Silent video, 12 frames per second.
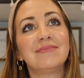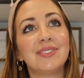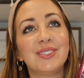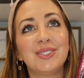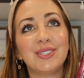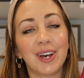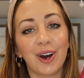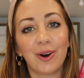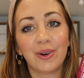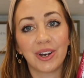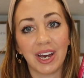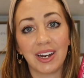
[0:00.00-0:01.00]

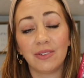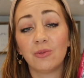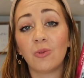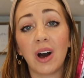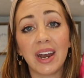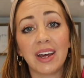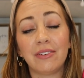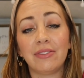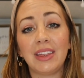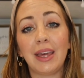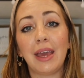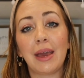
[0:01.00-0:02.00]
So good. One of
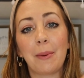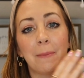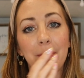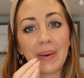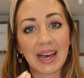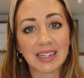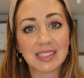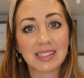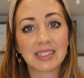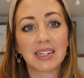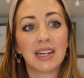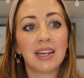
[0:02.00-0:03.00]
the
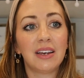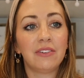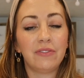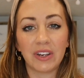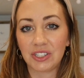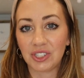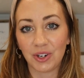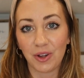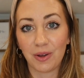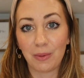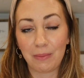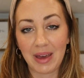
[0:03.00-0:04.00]
best
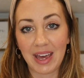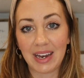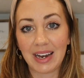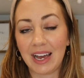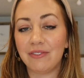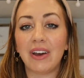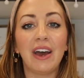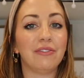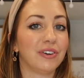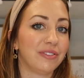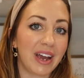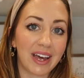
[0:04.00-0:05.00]
fictional men I've
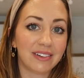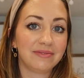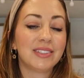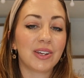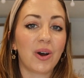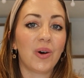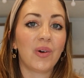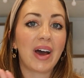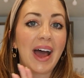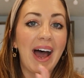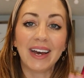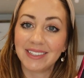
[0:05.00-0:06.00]
ever read. So
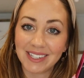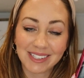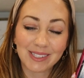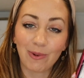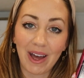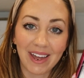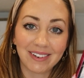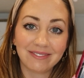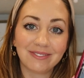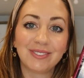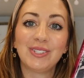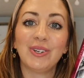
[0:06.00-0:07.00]
add this
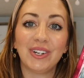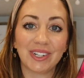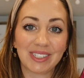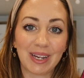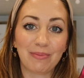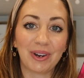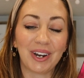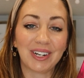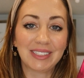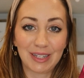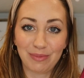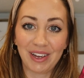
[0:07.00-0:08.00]
one to your summer
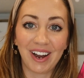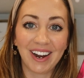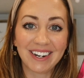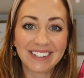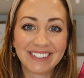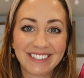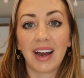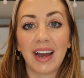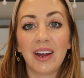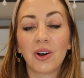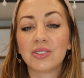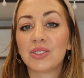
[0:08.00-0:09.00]
TBR.
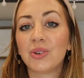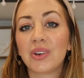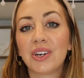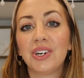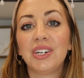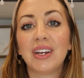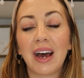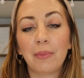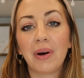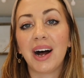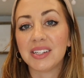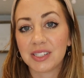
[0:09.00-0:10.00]
I also could not
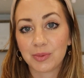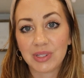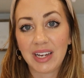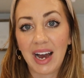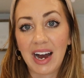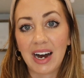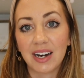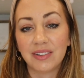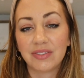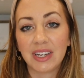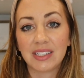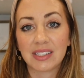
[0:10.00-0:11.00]
possibly
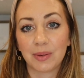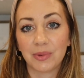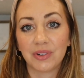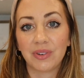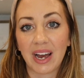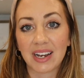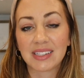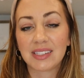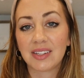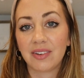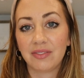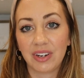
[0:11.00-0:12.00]
have a summer
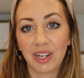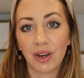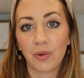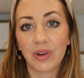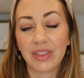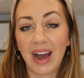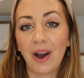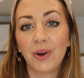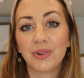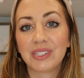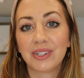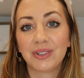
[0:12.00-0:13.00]
recs video
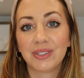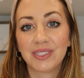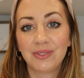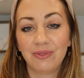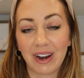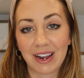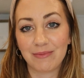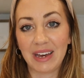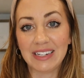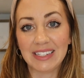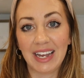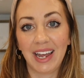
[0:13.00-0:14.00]
without
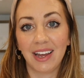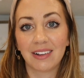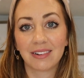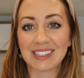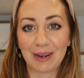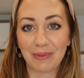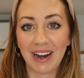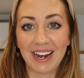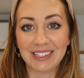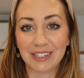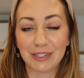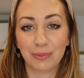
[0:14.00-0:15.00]
recommending The Summer
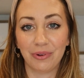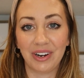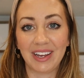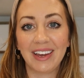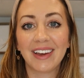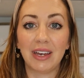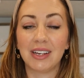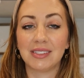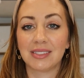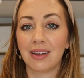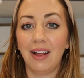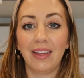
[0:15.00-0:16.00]
I Turned Pretty
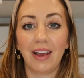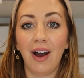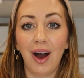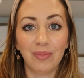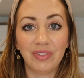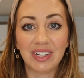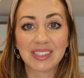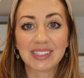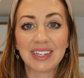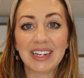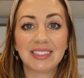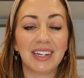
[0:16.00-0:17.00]
because, like,
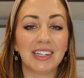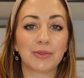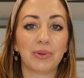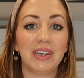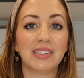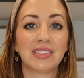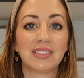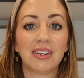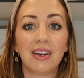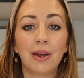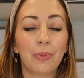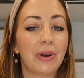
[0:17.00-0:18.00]
obviously it takes place
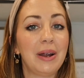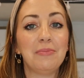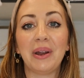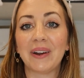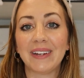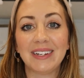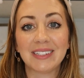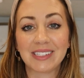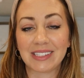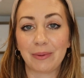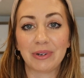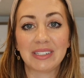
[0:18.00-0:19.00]
primarily in the
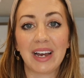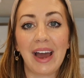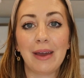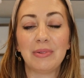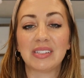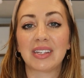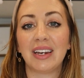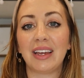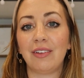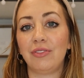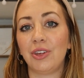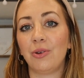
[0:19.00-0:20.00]
summertime. It's going
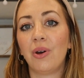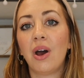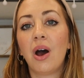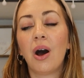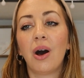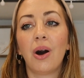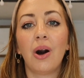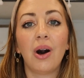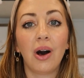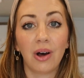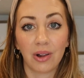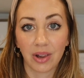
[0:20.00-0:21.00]
to give you
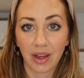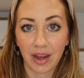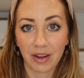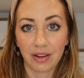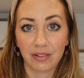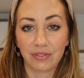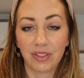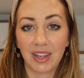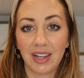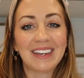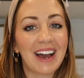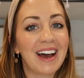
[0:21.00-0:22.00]
all of the
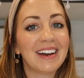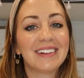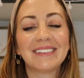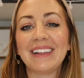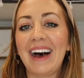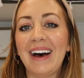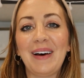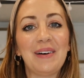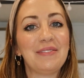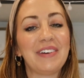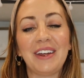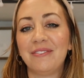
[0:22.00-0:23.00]
young
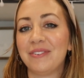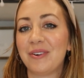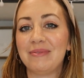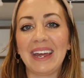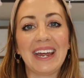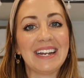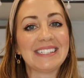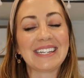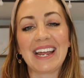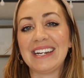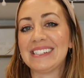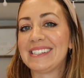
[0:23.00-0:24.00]
love and romance
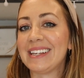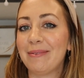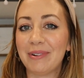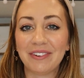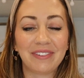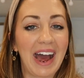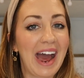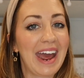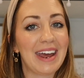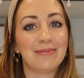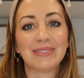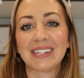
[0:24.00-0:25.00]
and summer
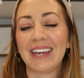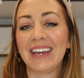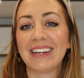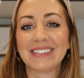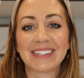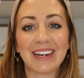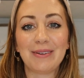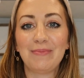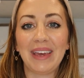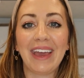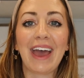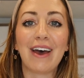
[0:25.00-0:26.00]
vibes. Like, it's gonna
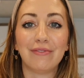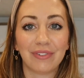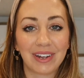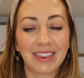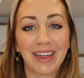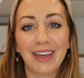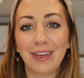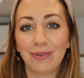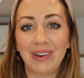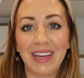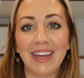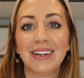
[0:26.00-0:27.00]
be everything you
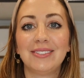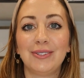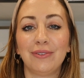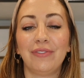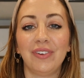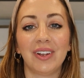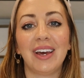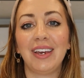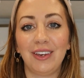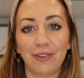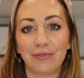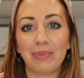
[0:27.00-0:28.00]
need to feel
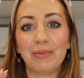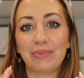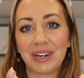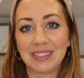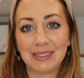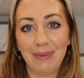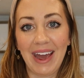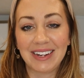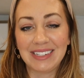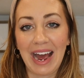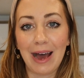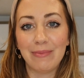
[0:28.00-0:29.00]
like you've been put smack
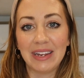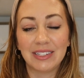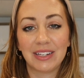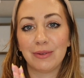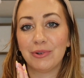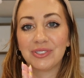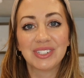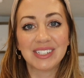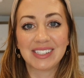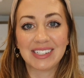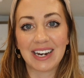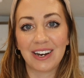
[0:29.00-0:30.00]
dab into the most
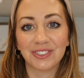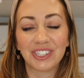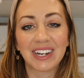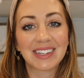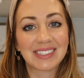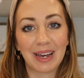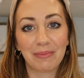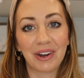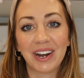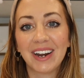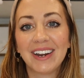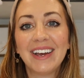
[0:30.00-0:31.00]
nostalgic
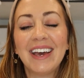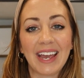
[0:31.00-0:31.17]
summer.